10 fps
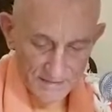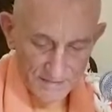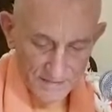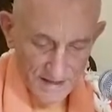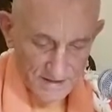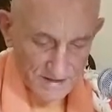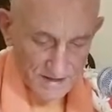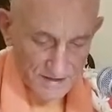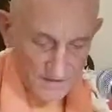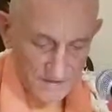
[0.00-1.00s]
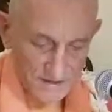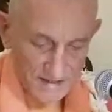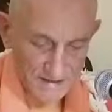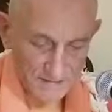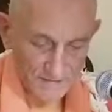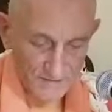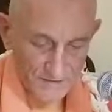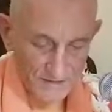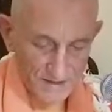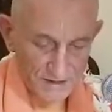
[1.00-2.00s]
much enthusiasm
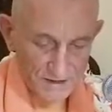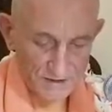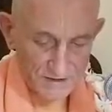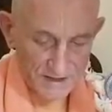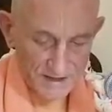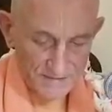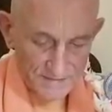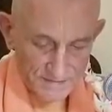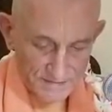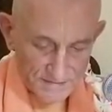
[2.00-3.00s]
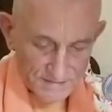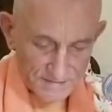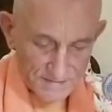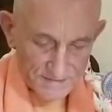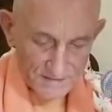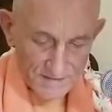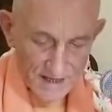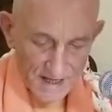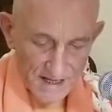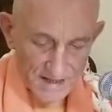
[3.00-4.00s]
performing his duty,
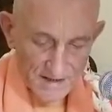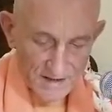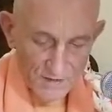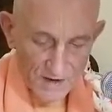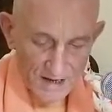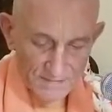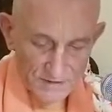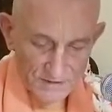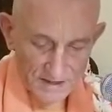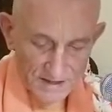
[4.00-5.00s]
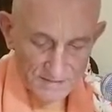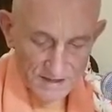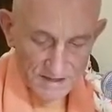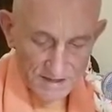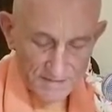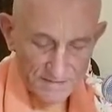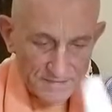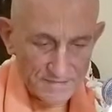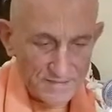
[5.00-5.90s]
the Nawab should dismiss him